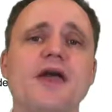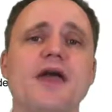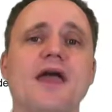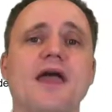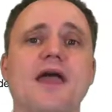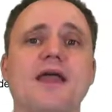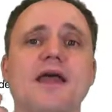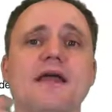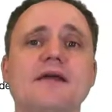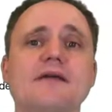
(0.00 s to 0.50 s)

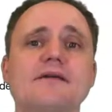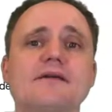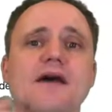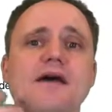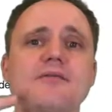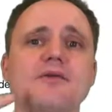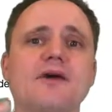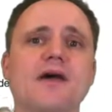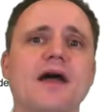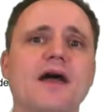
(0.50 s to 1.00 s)
and
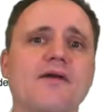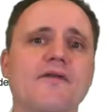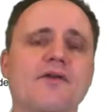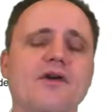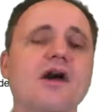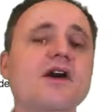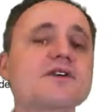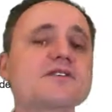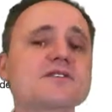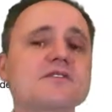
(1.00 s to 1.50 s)
anytime you have
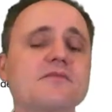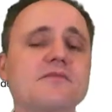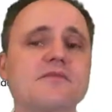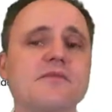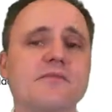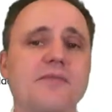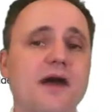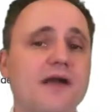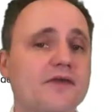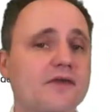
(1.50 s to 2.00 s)

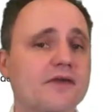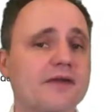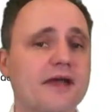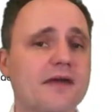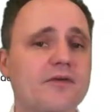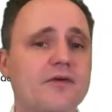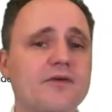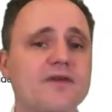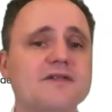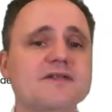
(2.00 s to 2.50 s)
custom Python
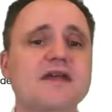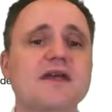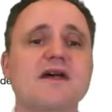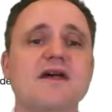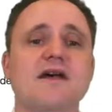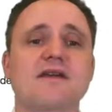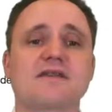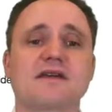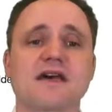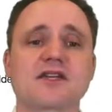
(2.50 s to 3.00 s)
libraries,
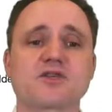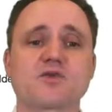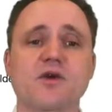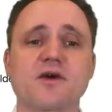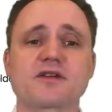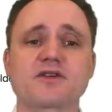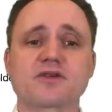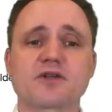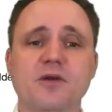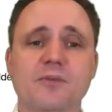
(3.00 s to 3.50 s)
that's where
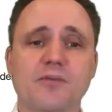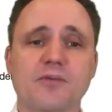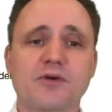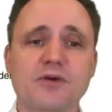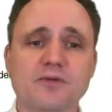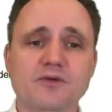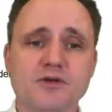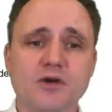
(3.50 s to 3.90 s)
it's going to put it.